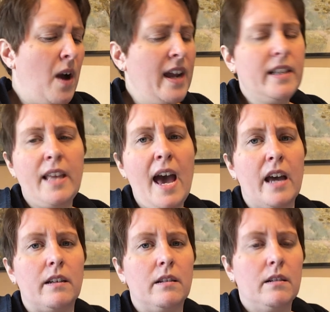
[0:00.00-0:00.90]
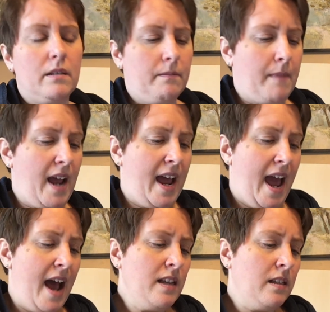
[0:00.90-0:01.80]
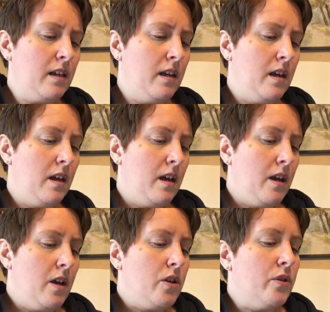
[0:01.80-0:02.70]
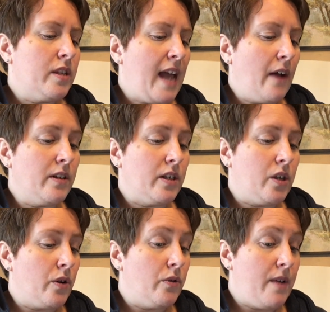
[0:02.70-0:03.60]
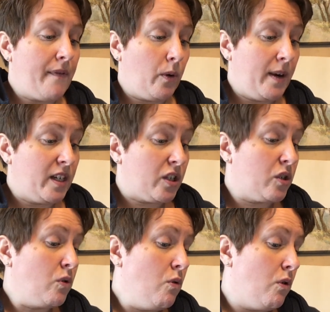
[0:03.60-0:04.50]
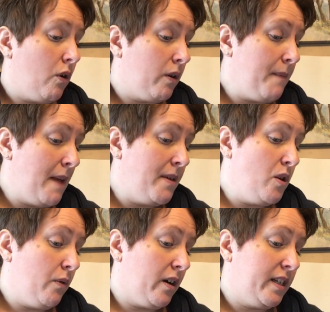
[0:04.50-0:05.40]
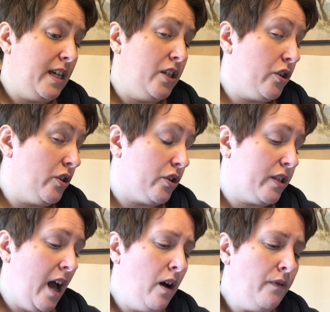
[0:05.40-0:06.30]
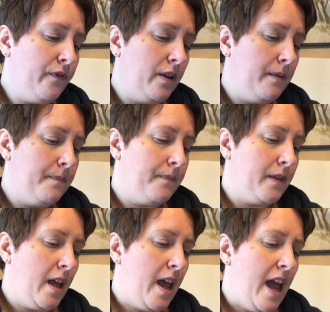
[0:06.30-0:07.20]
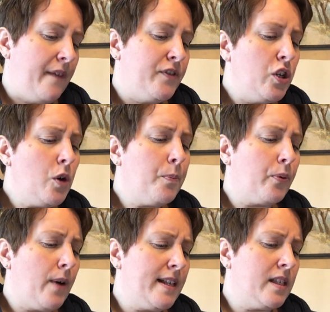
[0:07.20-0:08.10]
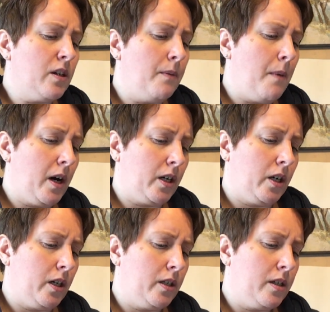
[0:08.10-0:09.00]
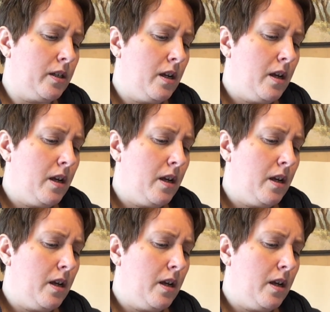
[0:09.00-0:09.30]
why is that, may I ask? You sound as though you never went to school, or maybe you were a teacher yourself." If two pretzel makers